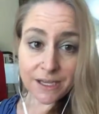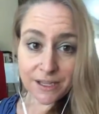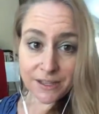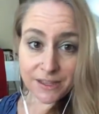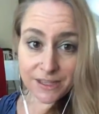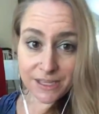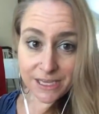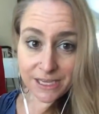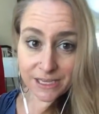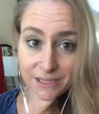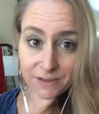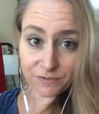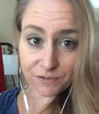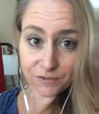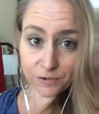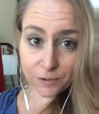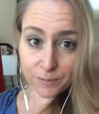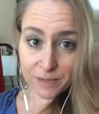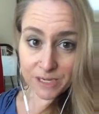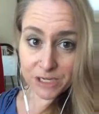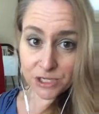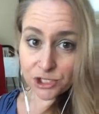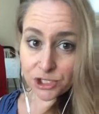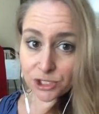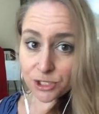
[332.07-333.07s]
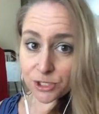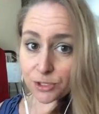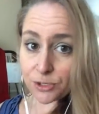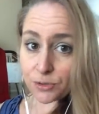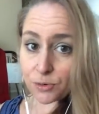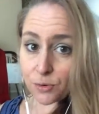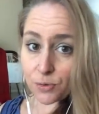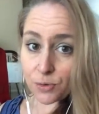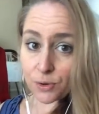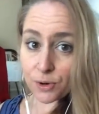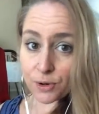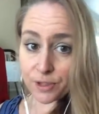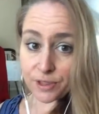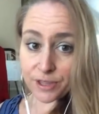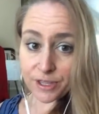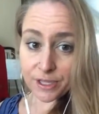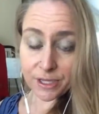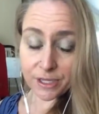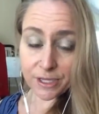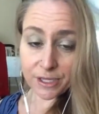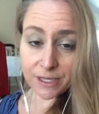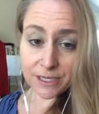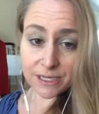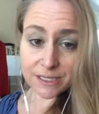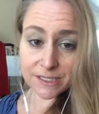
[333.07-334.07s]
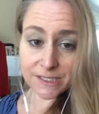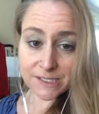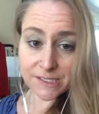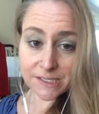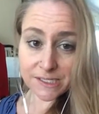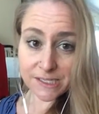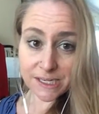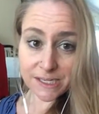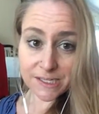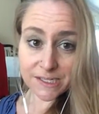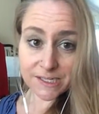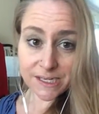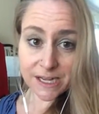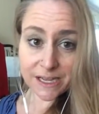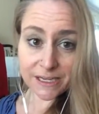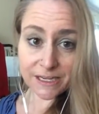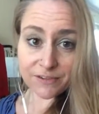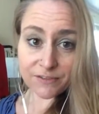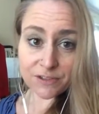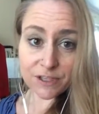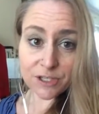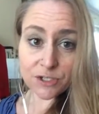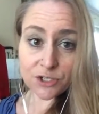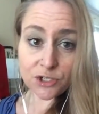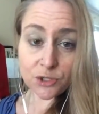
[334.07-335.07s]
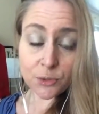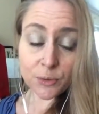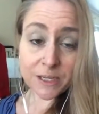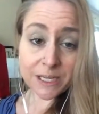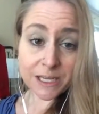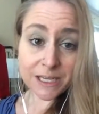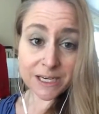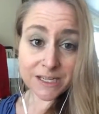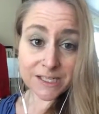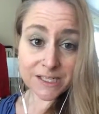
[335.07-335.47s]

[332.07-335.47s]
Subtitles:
the information or it's not even the doing it,